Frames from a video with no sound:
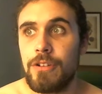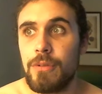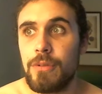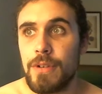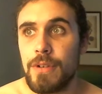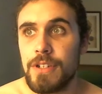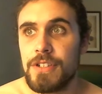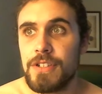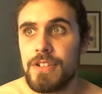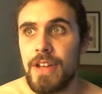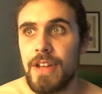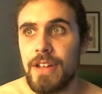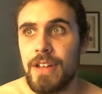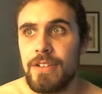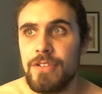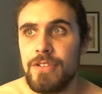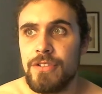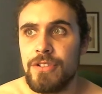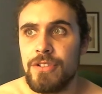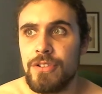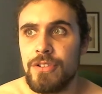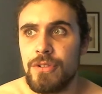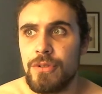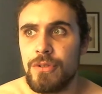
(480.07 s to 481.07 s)
to
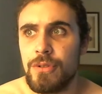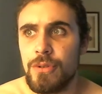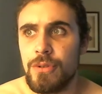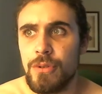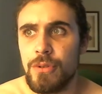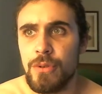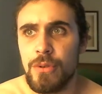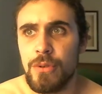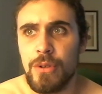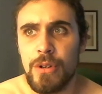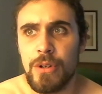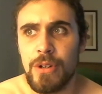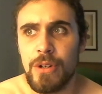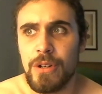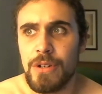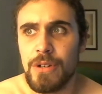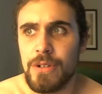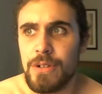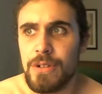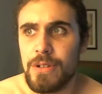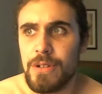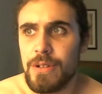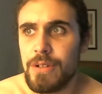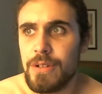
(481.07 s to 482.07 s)
extend to
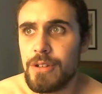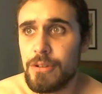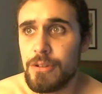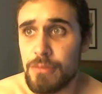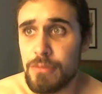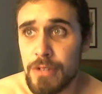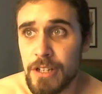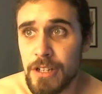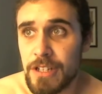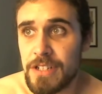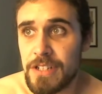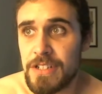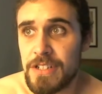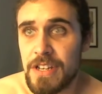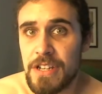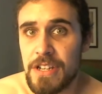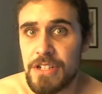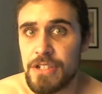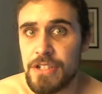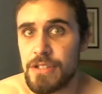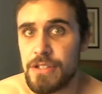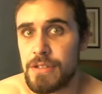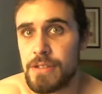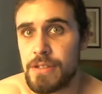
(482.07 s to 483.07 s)
the
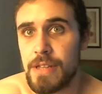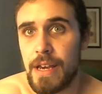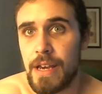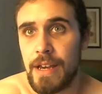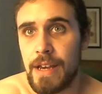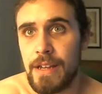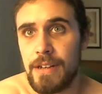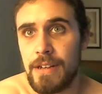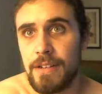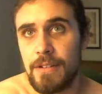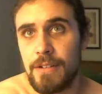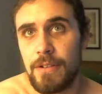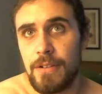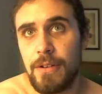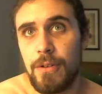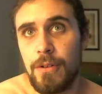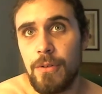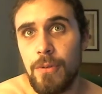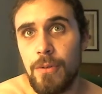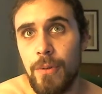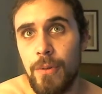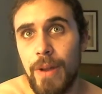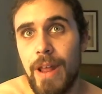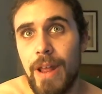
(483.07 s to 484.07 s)
realization that
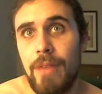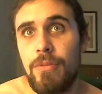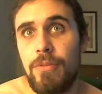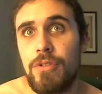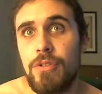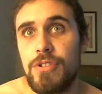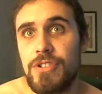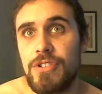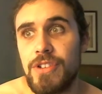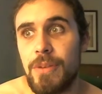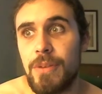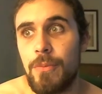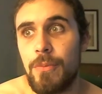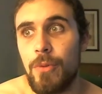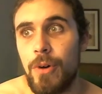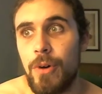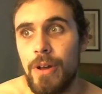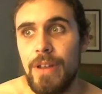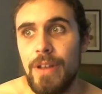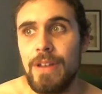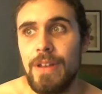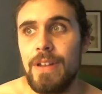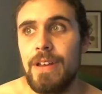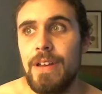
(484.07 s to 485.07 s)
whenever
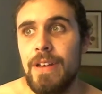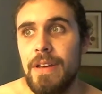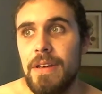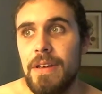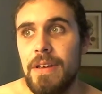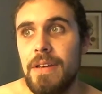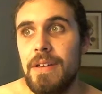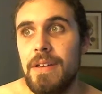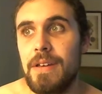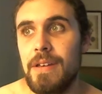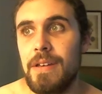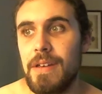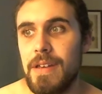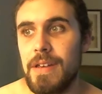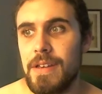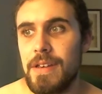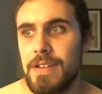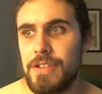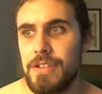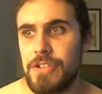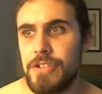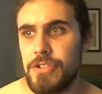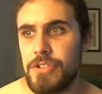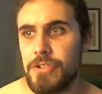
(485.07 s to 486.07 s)
someone
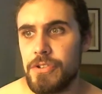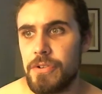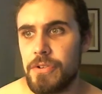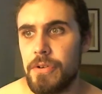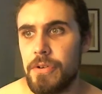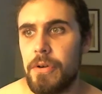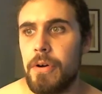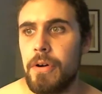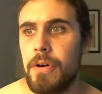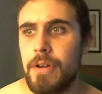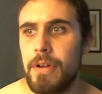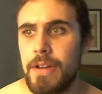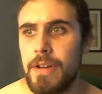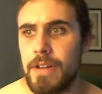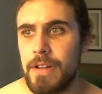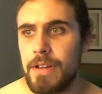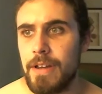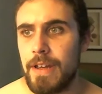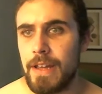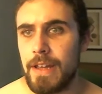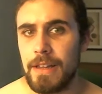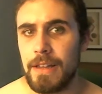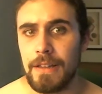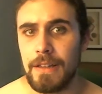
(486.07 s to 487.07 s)
is on
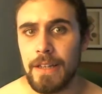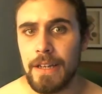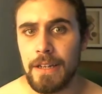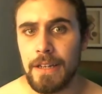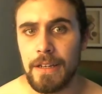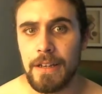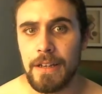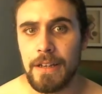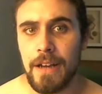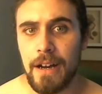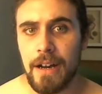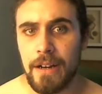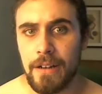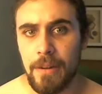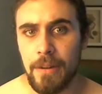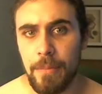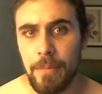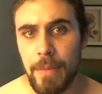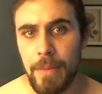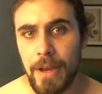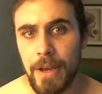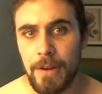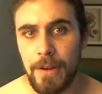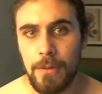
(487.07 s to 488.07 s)
a Lady Gaga
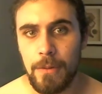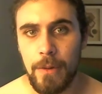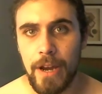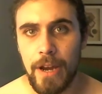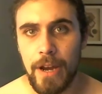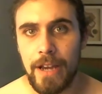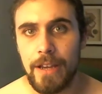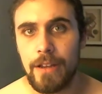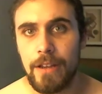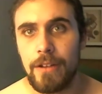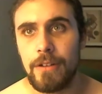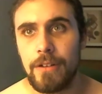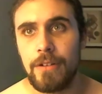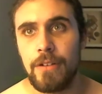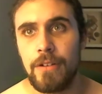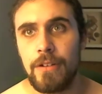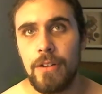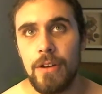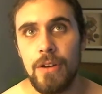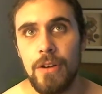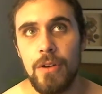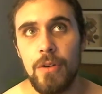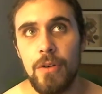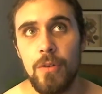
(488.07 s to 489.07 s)
bandwagon
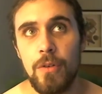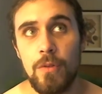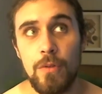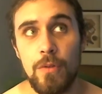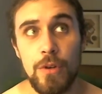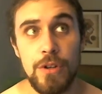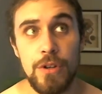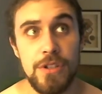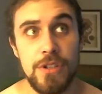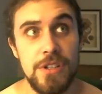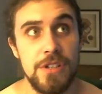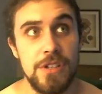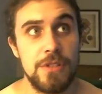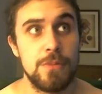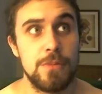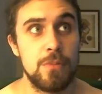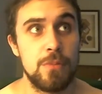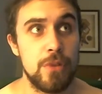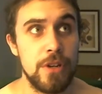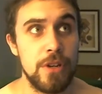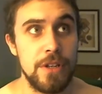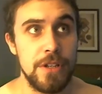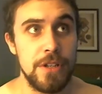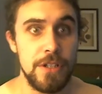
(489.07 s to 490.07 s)
versus
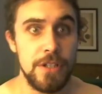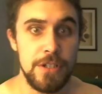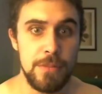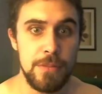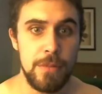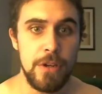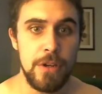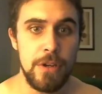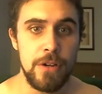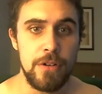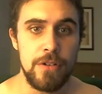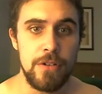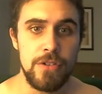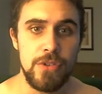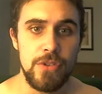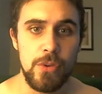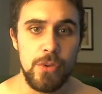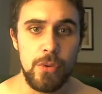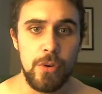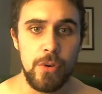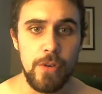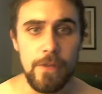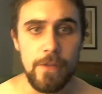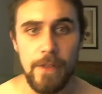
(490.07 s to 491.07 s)
Britney Spears
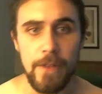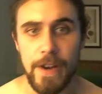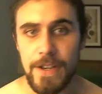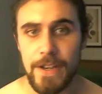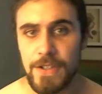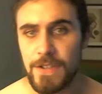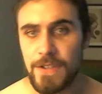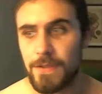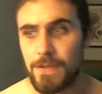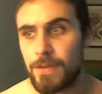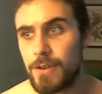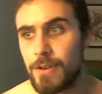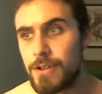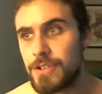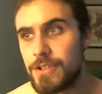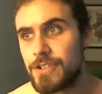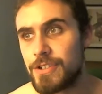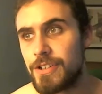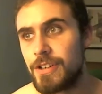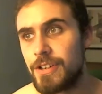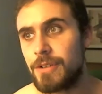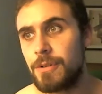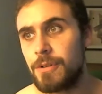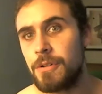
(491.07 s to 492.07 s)
or vice
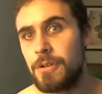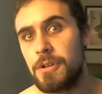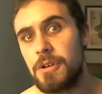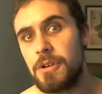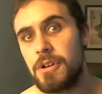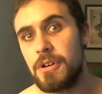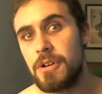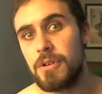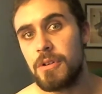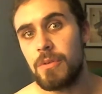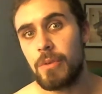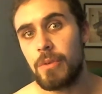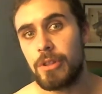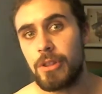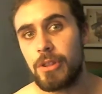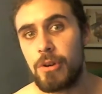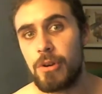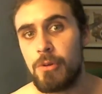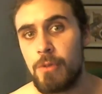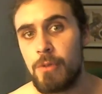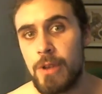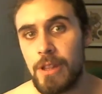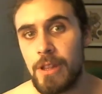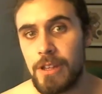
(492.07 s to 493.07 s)
versa, what
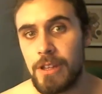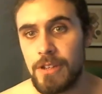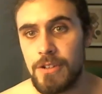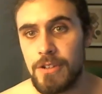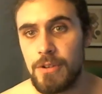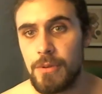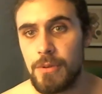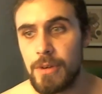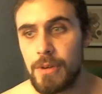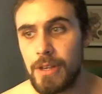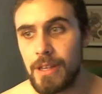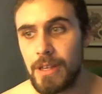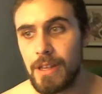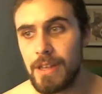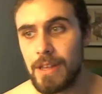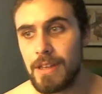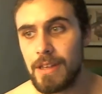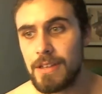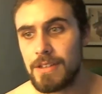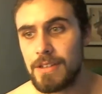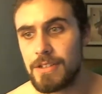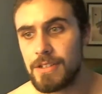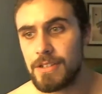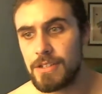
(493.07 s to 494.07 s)
they're really doing
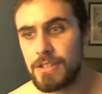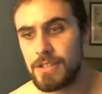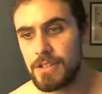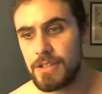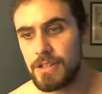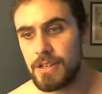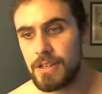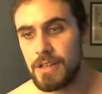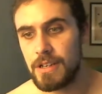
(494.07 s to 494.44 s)
is